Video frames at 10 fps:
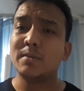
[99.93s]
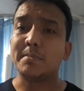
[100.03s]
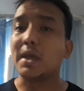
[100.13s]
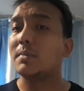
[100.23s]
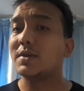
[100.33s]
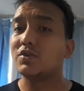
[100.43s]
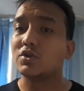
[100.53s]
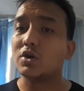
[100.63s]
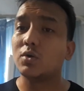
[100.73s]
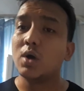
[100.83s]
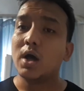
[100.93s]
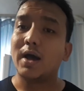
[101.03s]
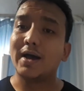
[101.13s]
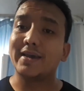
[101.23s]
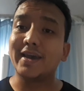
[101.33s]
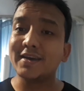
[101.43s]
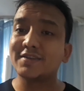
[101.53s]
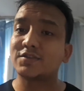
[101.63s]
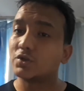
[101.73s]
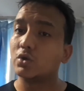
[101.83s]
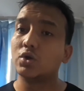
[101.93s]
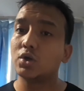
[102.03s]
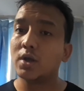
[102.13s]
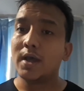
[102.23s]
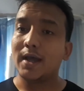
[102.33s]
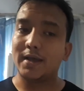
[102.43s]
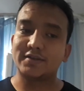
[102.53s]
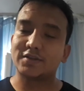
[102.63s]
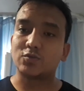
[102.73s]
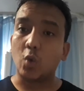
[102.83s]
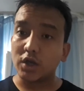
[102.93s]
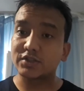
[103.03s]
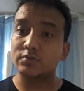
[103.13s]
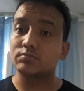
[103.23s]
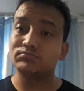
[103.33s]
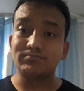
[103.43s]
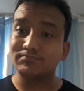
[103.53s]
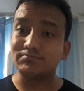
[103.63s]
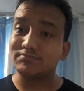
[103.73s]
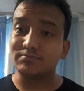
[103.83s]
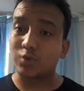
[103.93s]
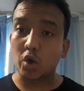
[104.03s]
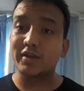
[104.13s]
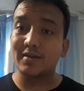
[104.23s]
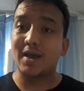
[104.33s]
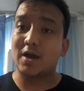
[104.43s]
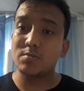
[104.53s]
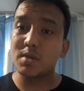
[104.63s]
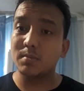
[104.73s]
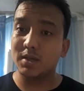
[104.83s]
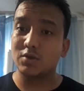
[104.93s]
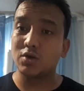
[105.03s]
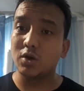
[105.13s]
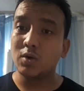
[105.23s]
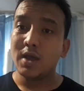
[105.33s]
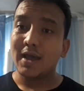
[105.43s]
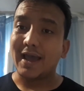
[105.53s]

Maybe, you know, uh, door uh, just was broken down, maybe, you know,